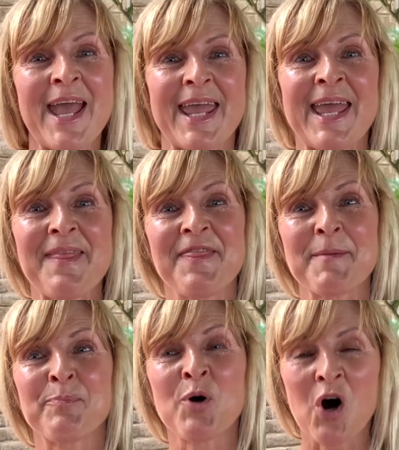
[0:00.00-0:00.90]
and the
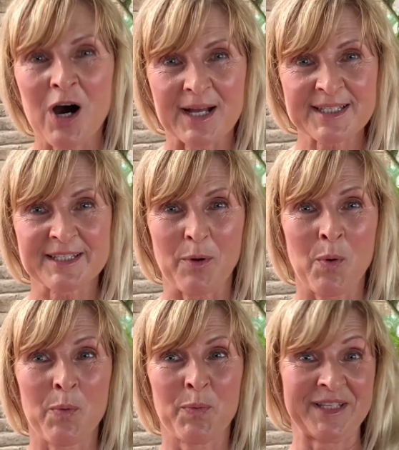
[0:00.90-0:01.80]
pods
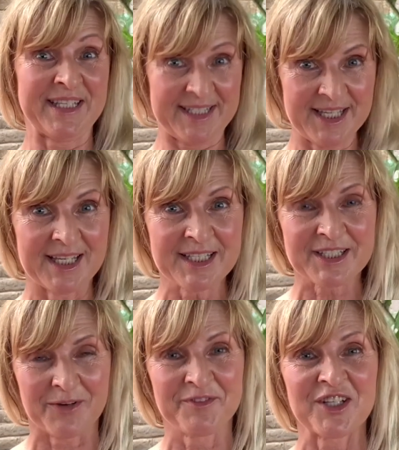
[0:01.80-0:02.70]
or where the
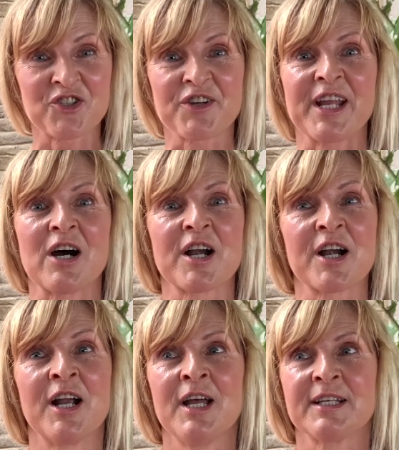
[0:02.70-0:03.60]
seeds of that tree
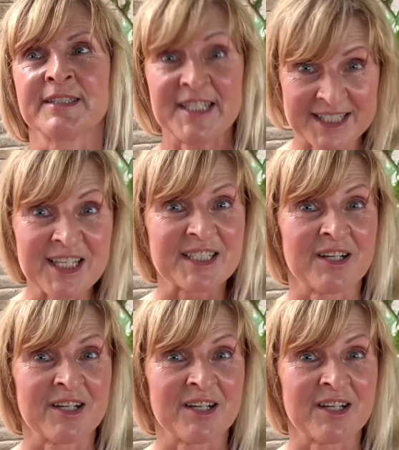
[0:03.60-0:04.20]
are, the seeds